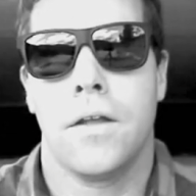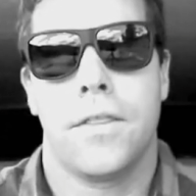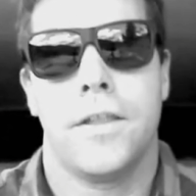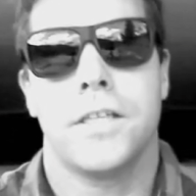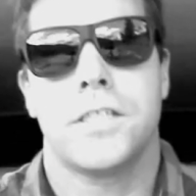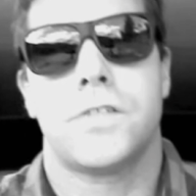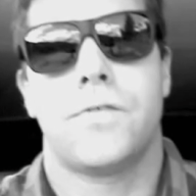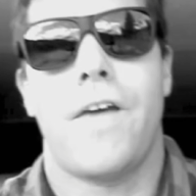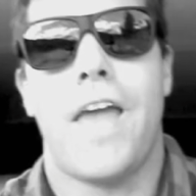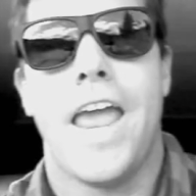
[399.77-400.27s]

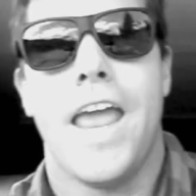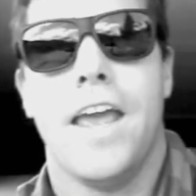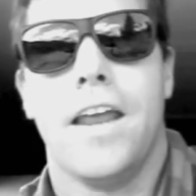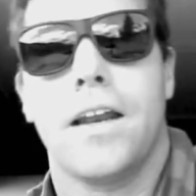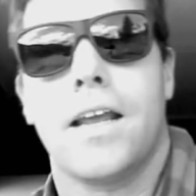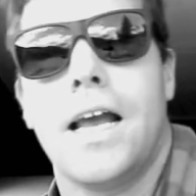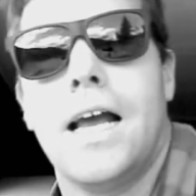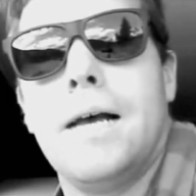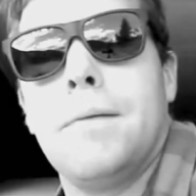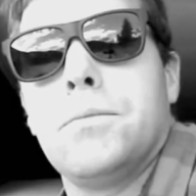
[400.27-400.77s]
This van
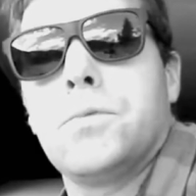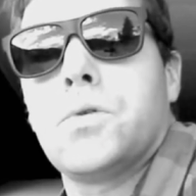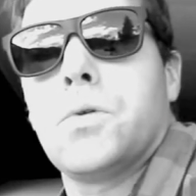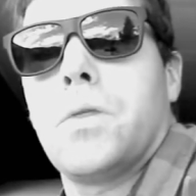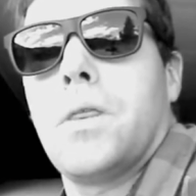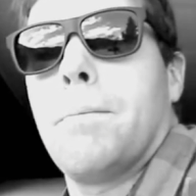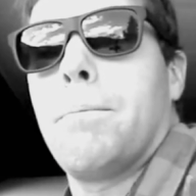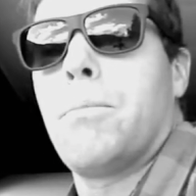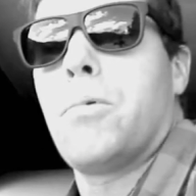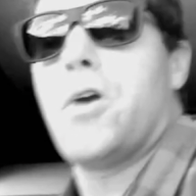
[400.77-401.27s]
comes with
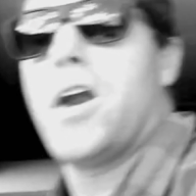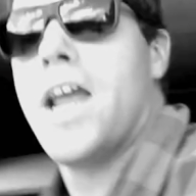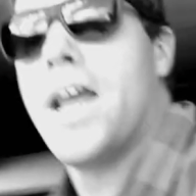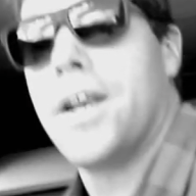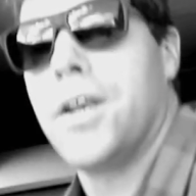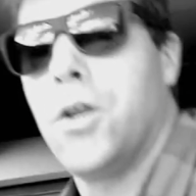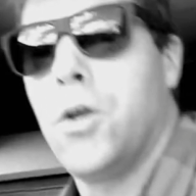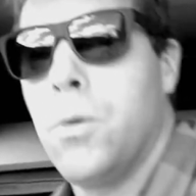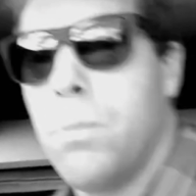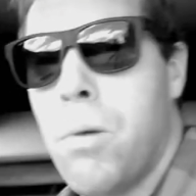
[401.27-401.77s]
a brand
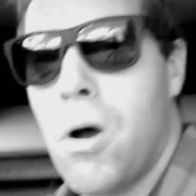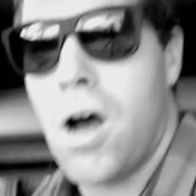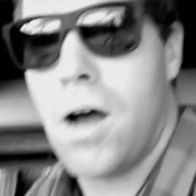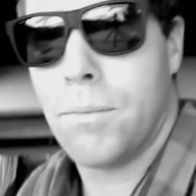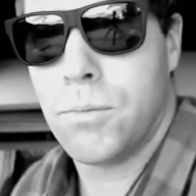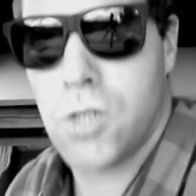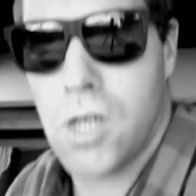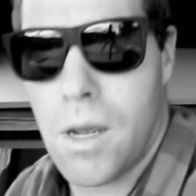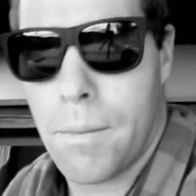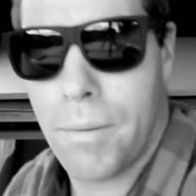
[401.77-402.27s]
new
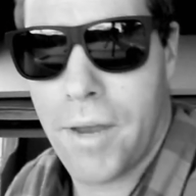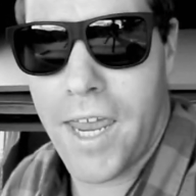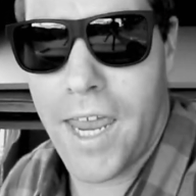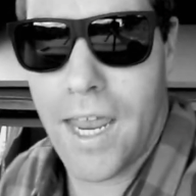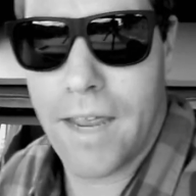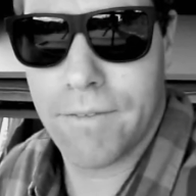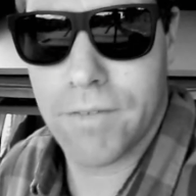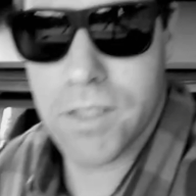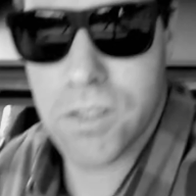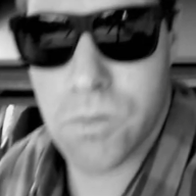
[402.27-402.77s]
pop-top
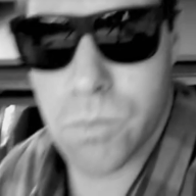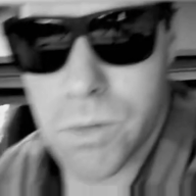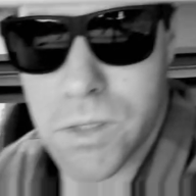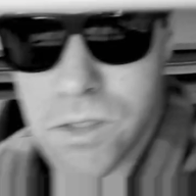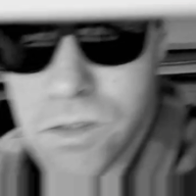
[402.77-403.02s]
canvas which